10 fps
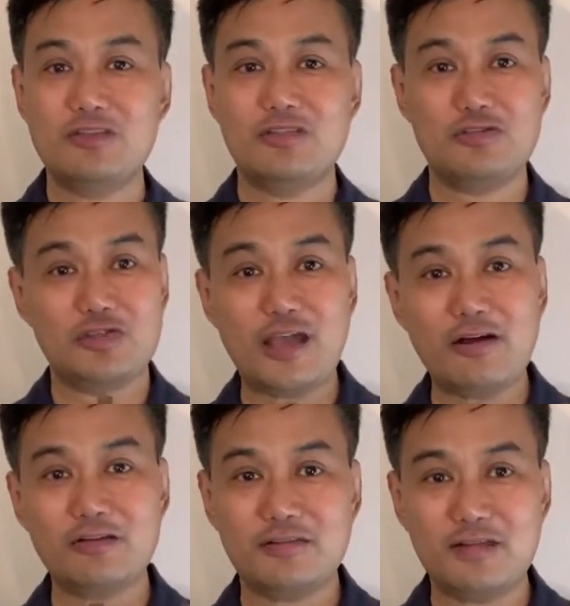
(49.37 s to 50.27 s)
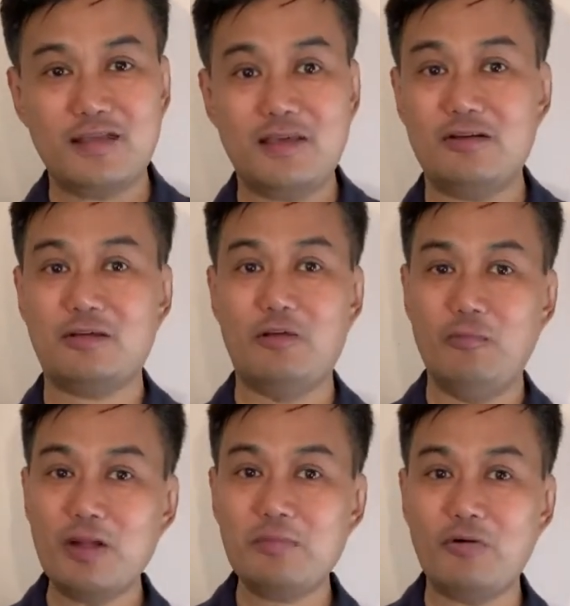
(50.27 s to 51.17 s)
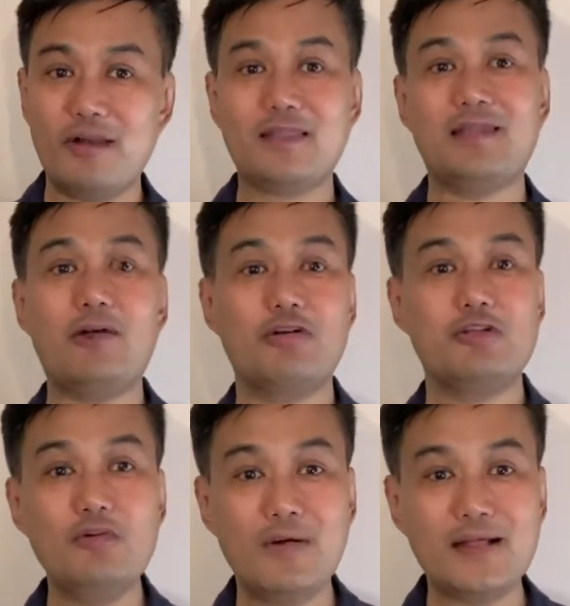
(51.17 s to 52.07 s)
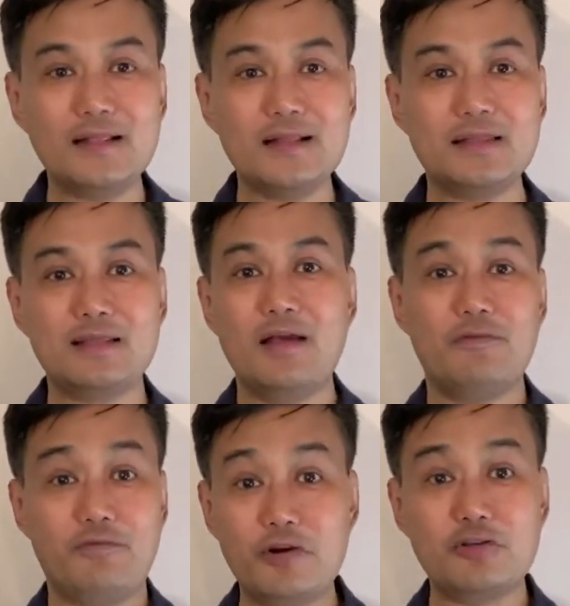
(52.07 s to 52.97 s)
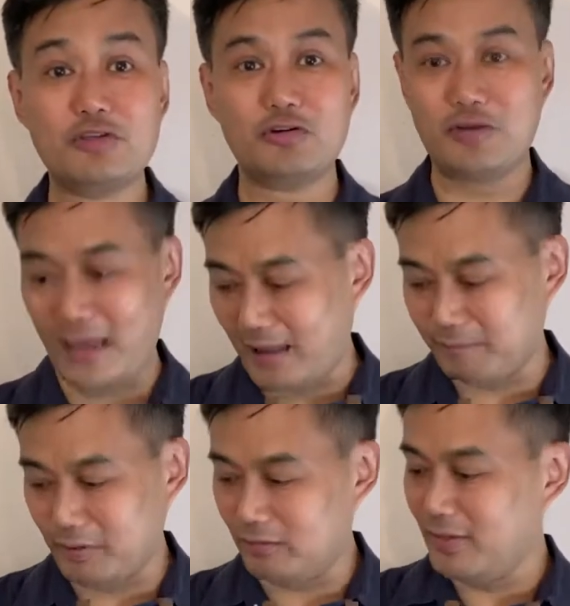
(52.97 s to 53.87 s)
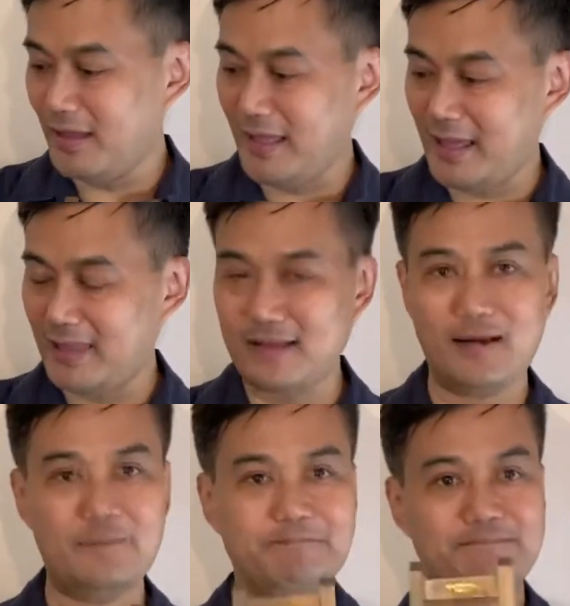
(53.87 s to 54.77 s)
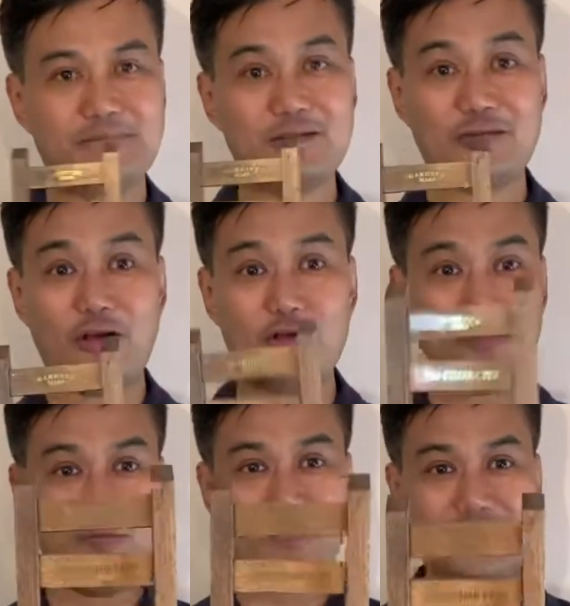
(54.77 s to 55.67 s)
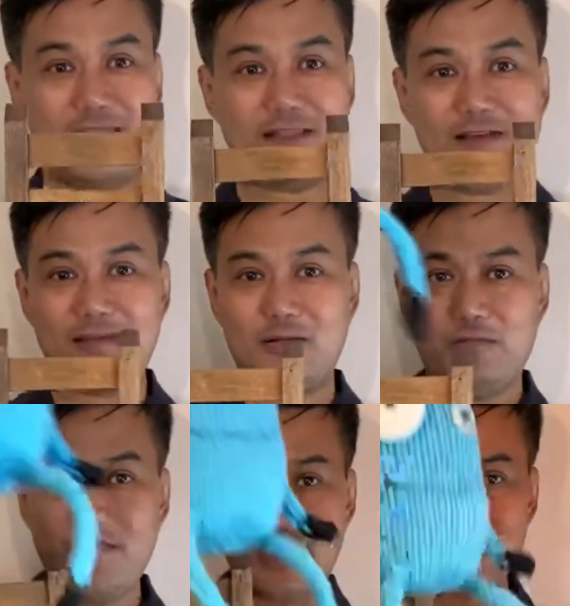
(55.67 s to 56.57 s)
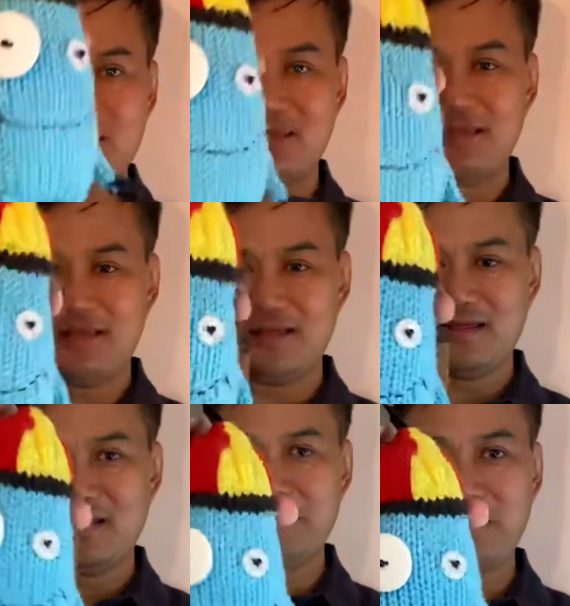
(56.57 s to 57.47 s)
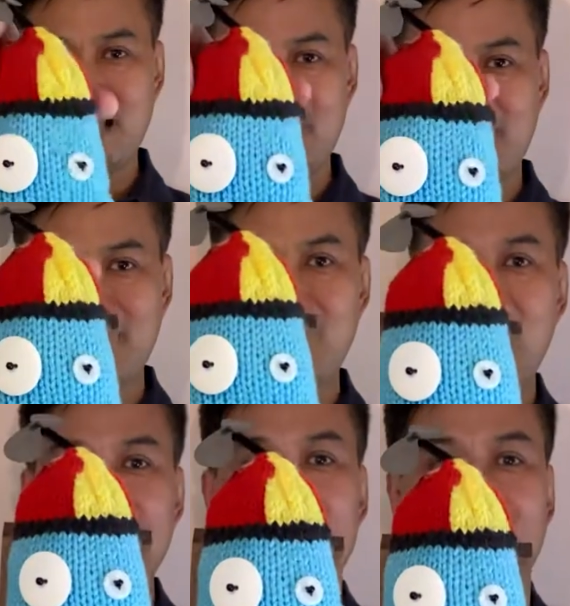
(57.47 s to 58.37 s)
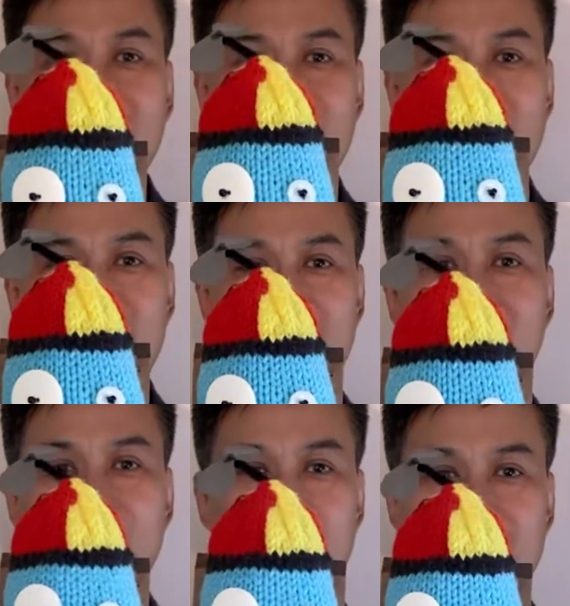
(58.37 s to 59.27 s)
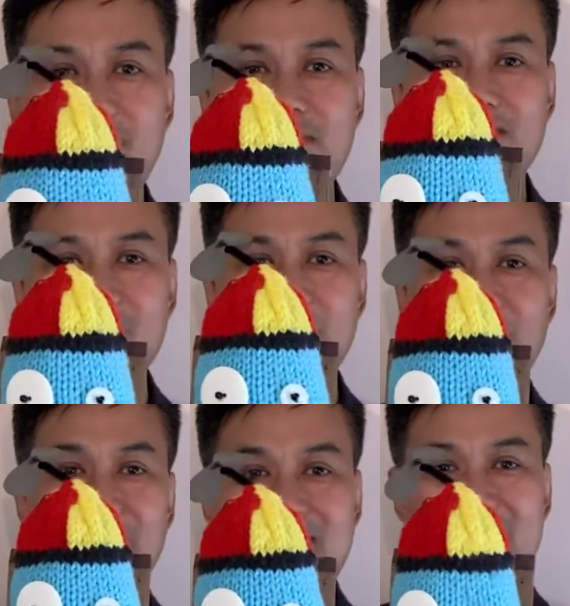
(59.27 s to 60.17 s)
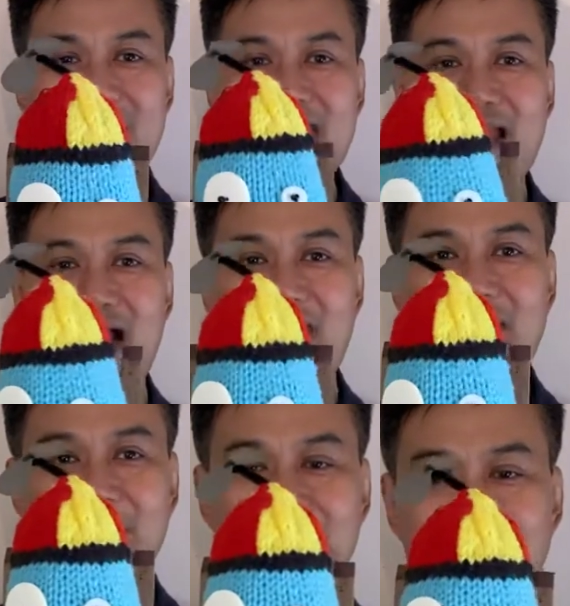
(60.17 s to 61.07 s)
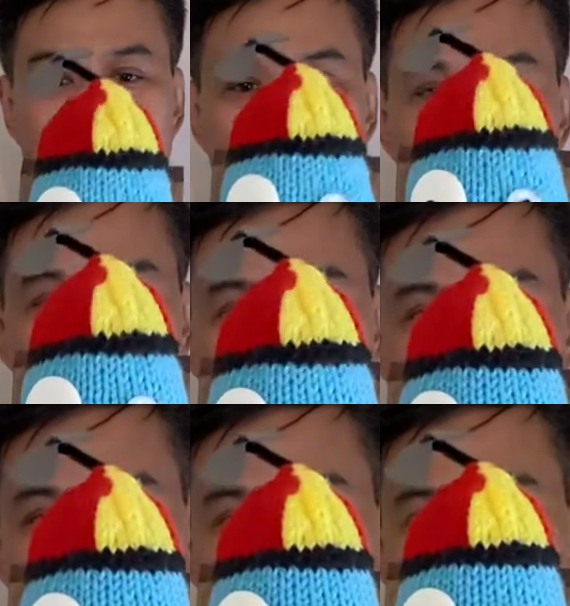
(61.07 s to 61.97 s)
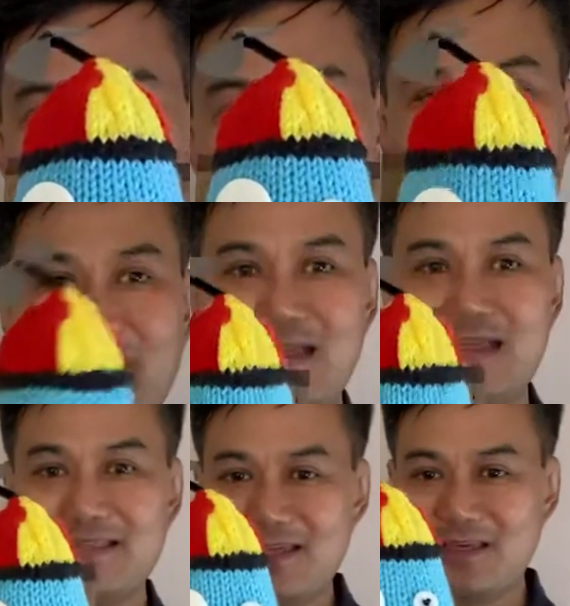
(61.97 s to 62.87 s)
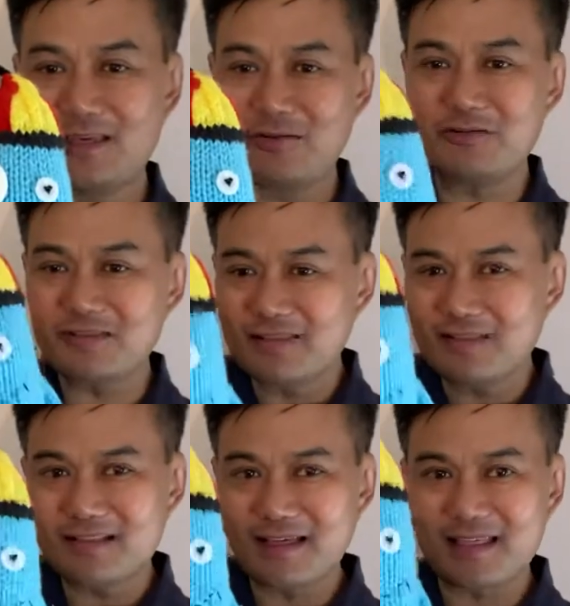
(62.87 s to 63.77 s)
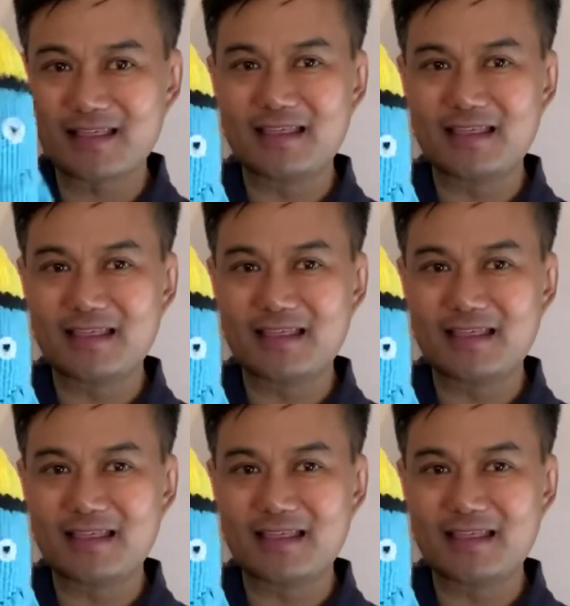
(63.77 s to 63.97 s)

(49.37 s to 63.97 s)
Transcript: the Chair City because at one point they were New England's furniture capital. And um, this is also really neat because it fits my, this other gift I received, this beanie um, knitted toy. Isn't it cute? Like